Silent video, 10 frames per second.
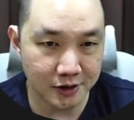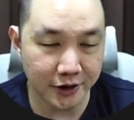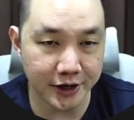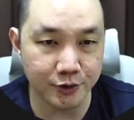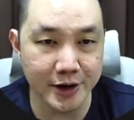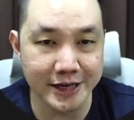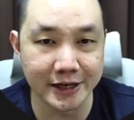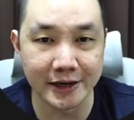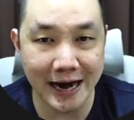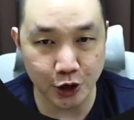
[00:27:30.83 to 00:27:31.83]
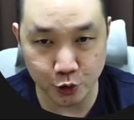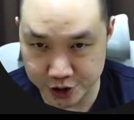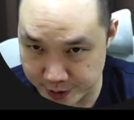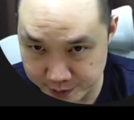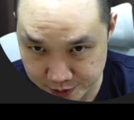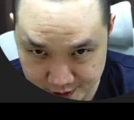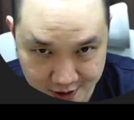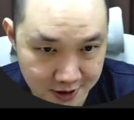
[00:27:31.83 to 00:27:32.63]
all right, creating an echo chamber.